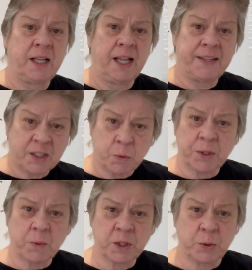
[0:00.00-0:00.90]
And that's what I
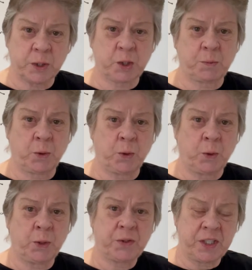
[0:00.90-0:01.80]
want to
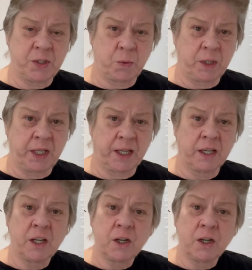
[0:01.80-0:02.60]
explore this week.